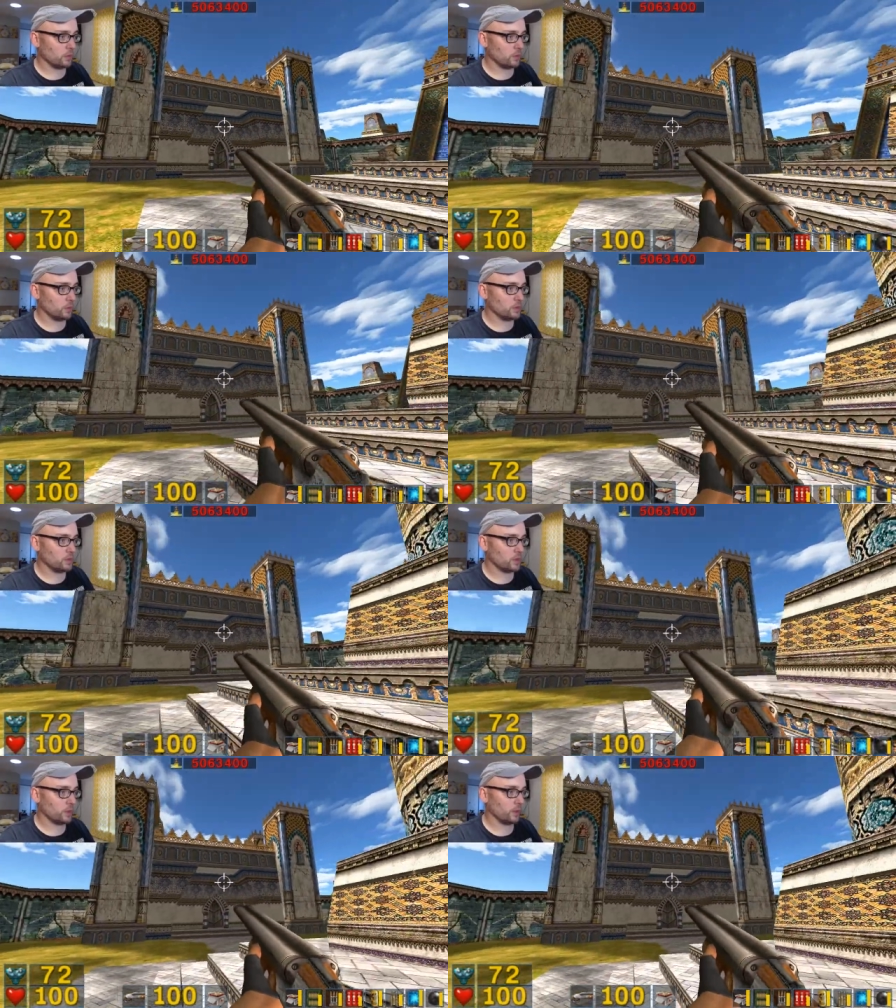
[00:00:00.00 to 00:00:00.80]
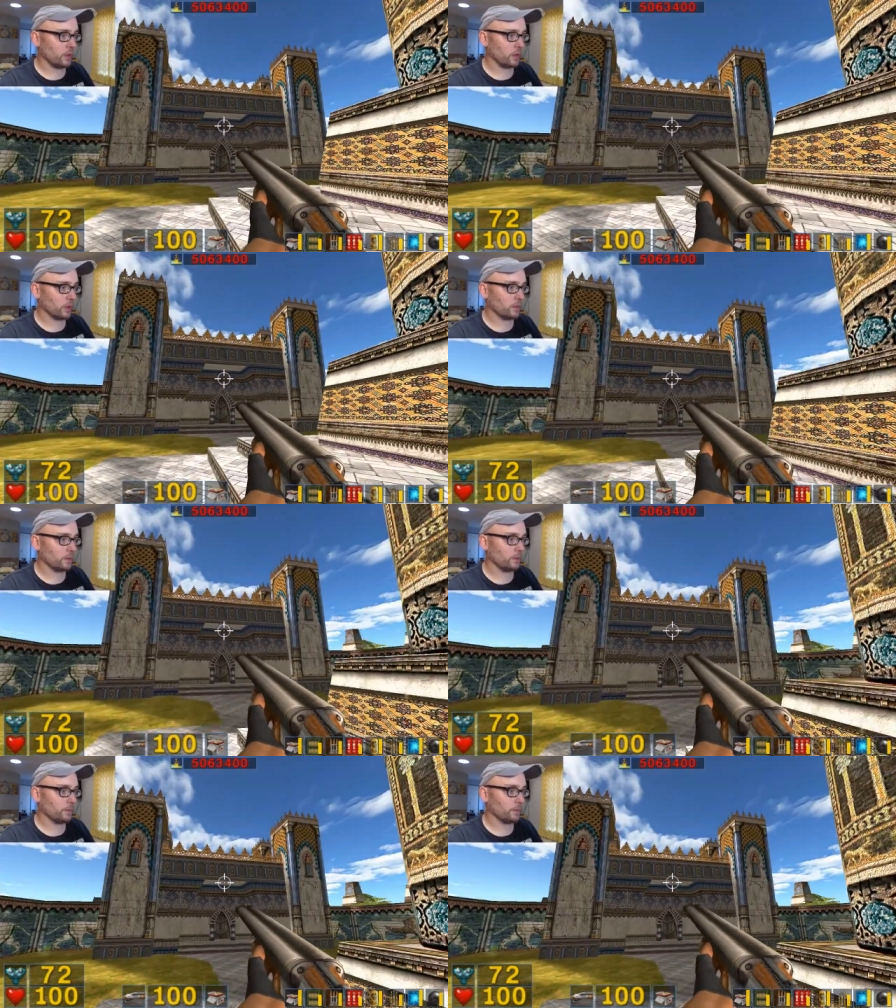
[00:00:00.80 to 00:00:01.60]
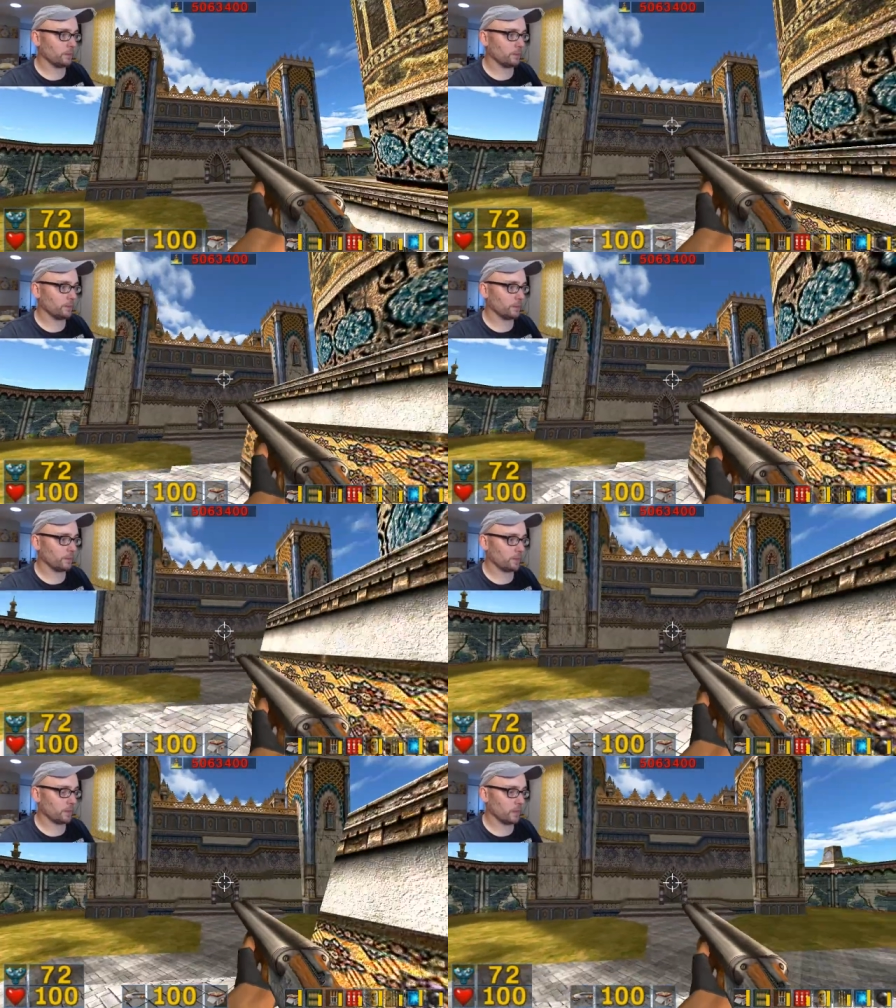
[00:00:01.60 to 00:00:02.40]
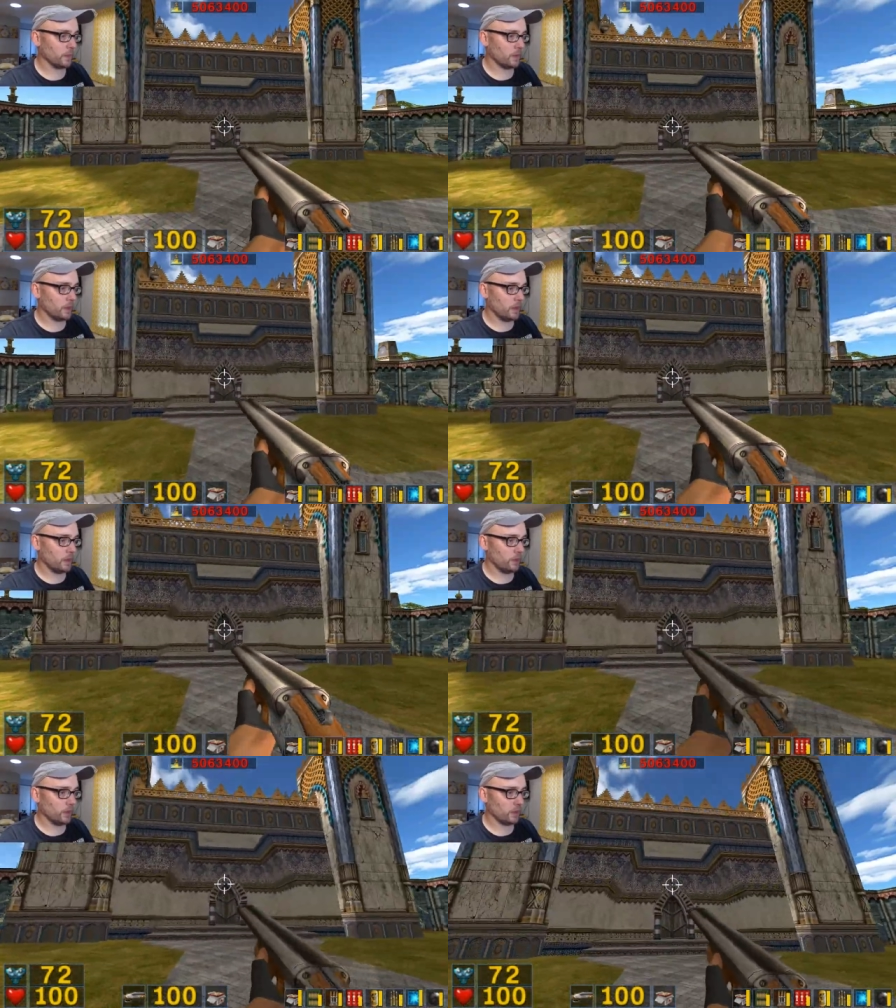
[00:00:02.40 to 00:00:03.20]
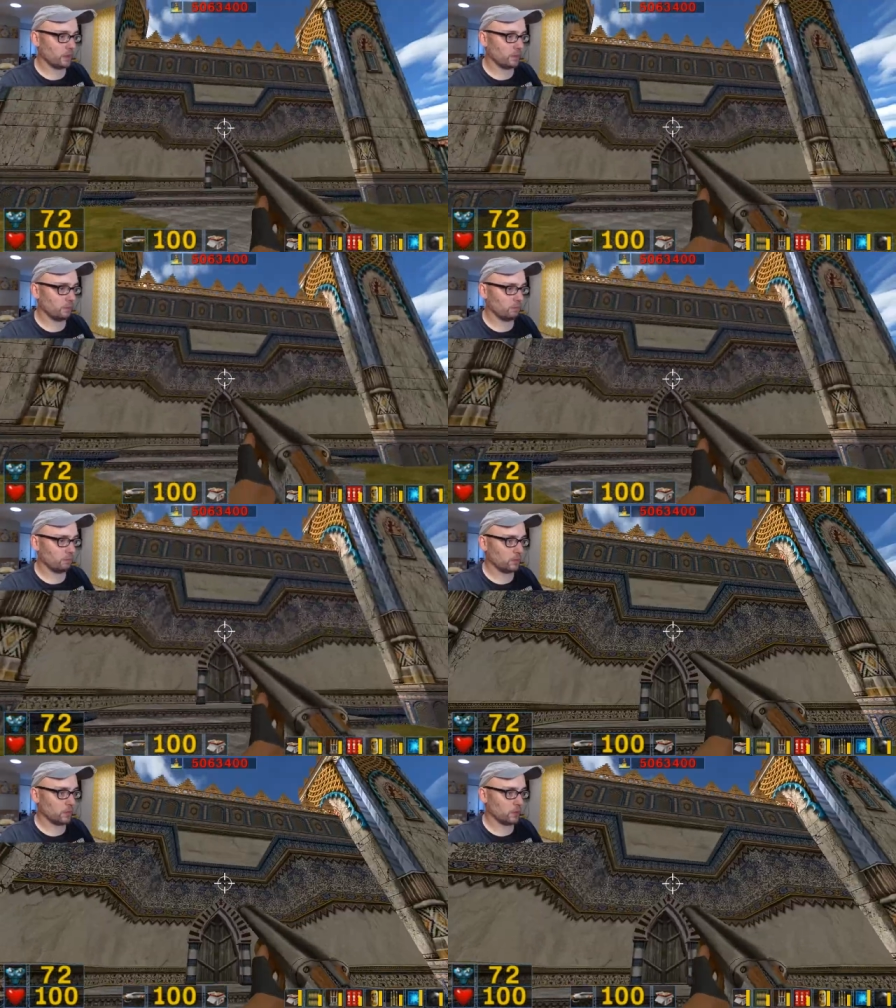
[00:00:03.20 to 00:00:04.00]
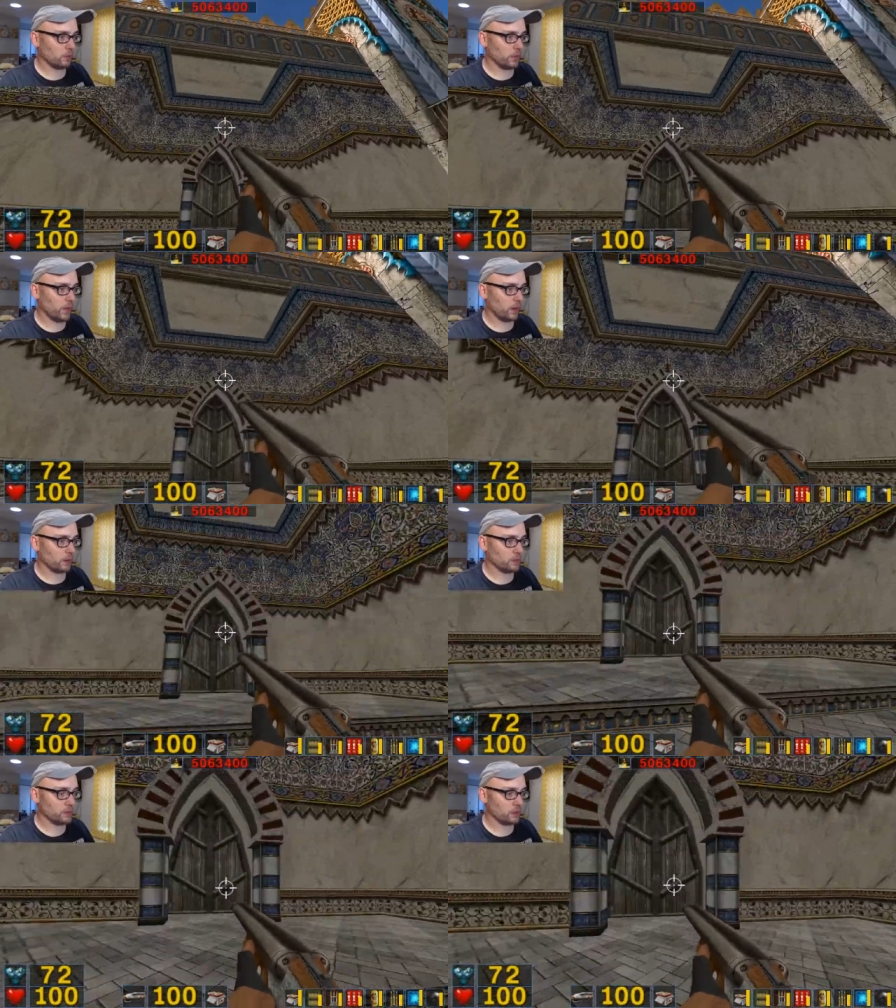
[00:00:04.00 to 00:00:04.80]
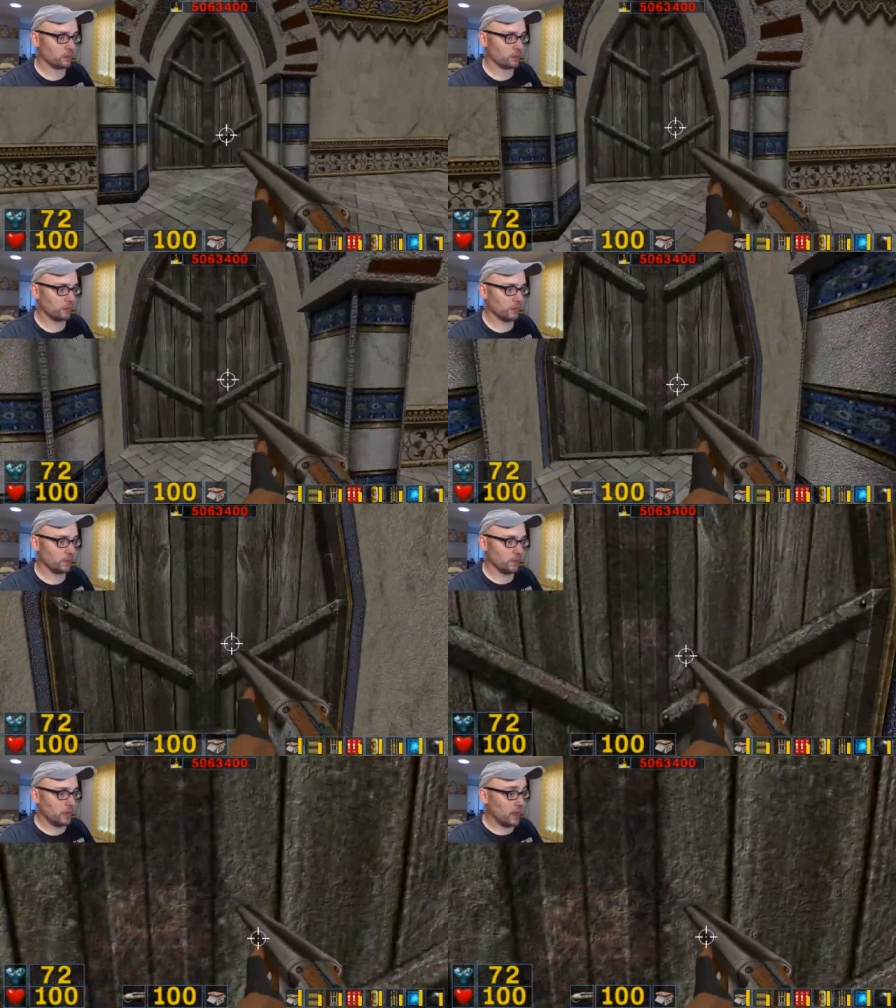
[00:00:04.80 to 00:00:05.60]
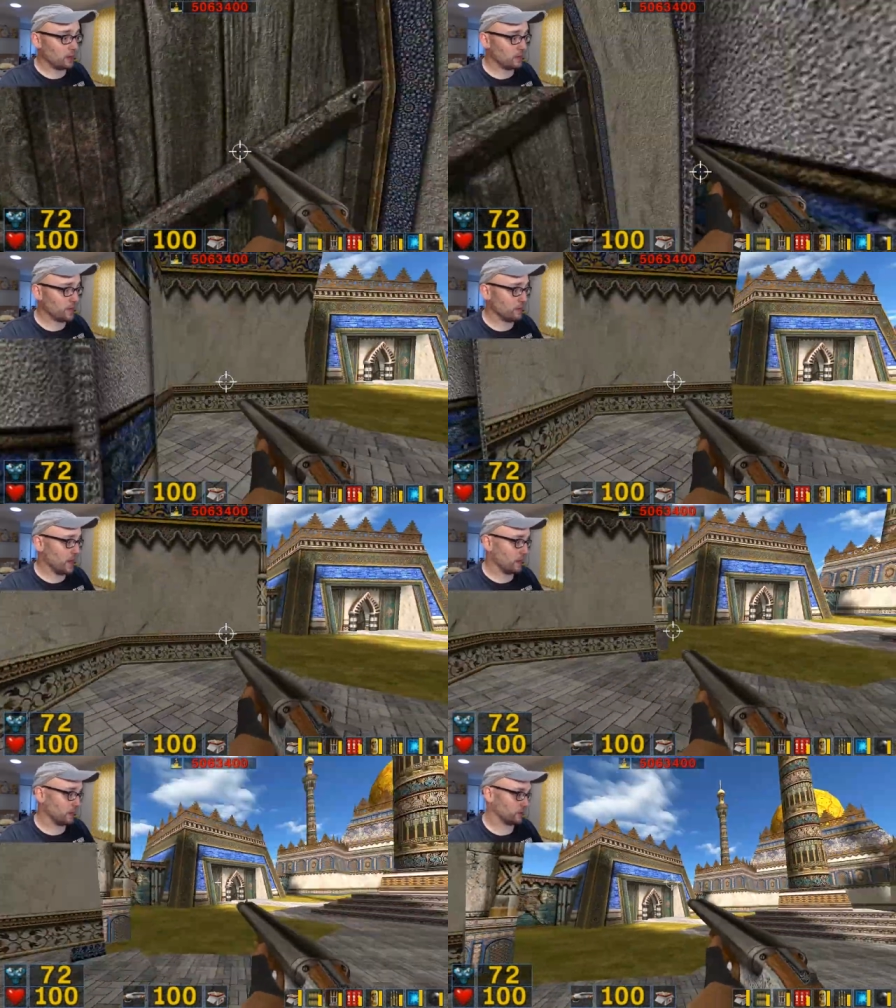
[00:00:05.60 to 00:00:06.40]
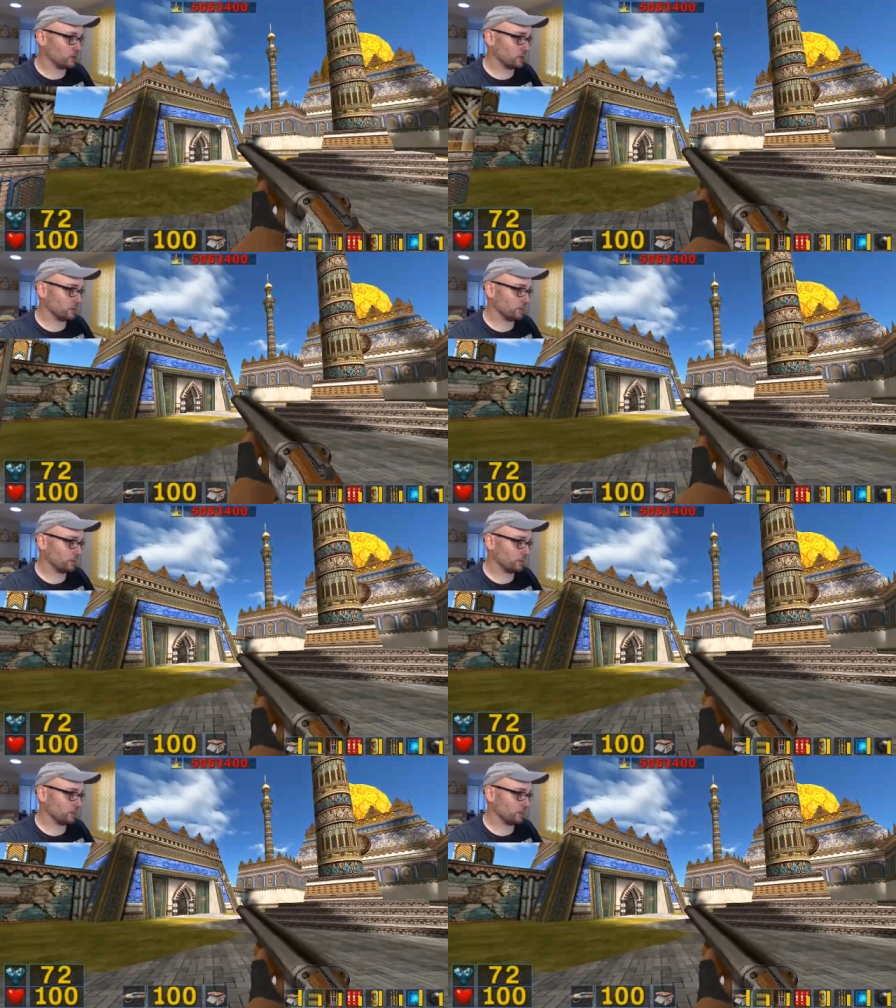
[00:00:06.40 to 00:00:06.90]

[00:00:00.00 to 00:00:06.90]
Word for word: What's on top of there? I don't think I can go back, so... I don't think it matters.